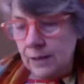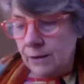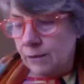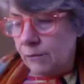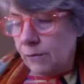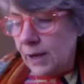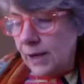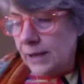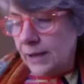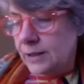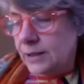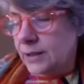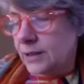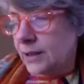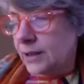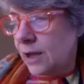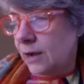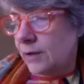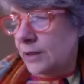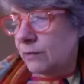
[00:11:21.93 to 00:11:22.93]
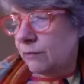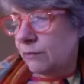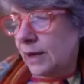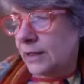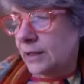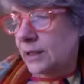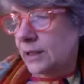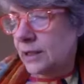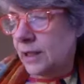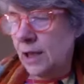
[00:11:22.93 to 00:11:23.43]
Right, so it's
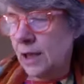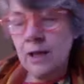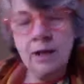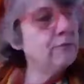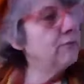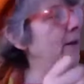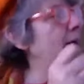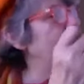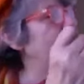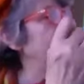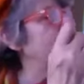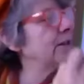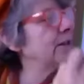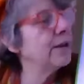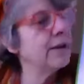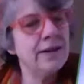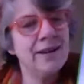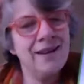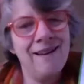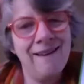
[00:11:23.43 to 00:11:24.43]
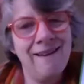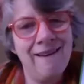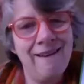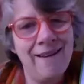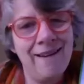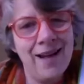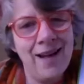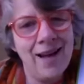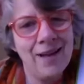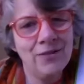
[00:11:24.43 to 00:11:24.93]
Red's turn. Red is going,
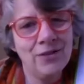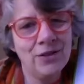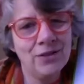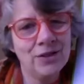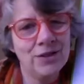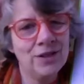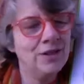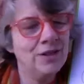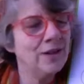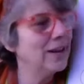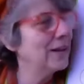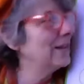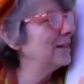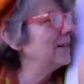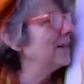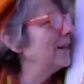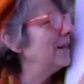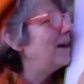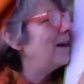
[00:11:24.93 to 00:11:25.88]
I've got an idea.